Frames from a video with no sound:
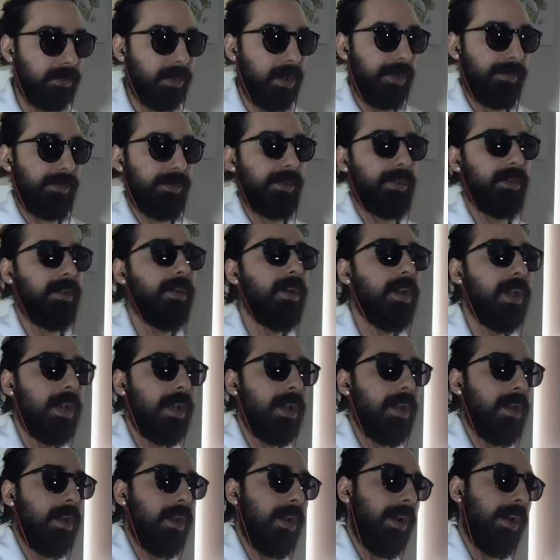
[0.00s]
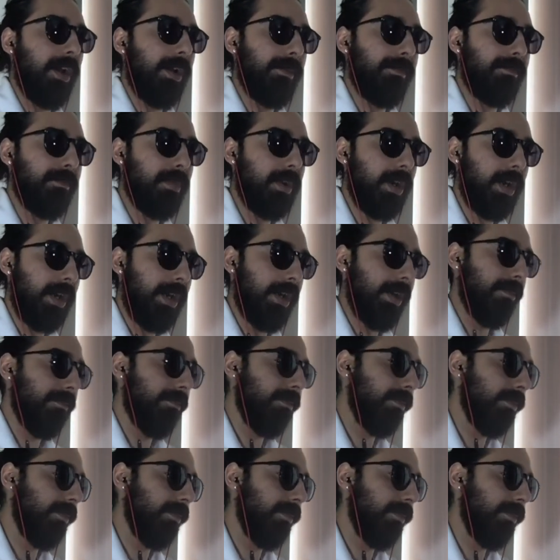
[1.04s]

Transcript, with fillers: other um, um,